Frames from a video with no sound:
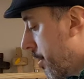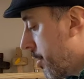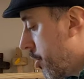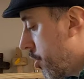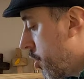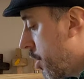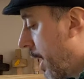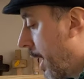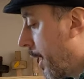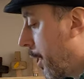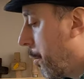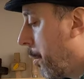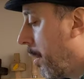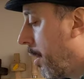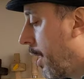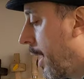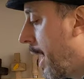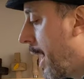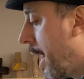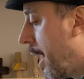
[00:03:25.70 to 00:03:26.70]
just check
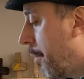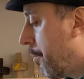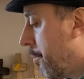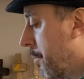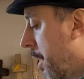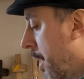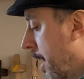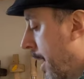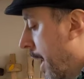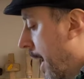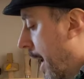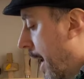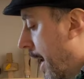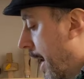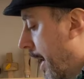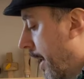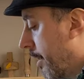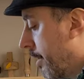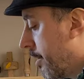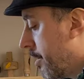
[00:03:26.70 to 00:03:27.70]
where I am,
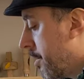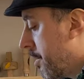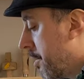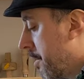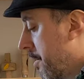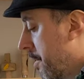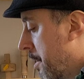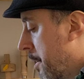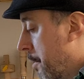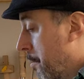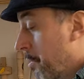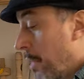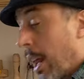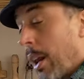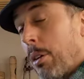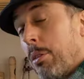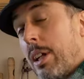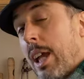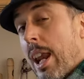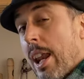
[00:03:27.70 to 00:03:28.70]
and
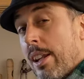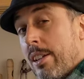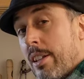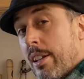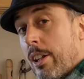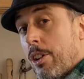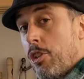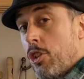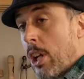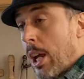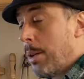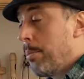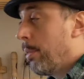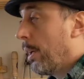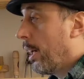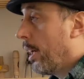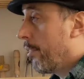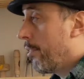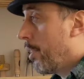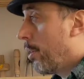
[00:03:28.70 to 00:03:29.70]
then I'll get into the
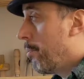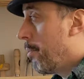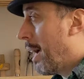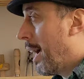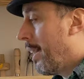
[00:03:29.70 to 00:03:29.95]
shaping of them.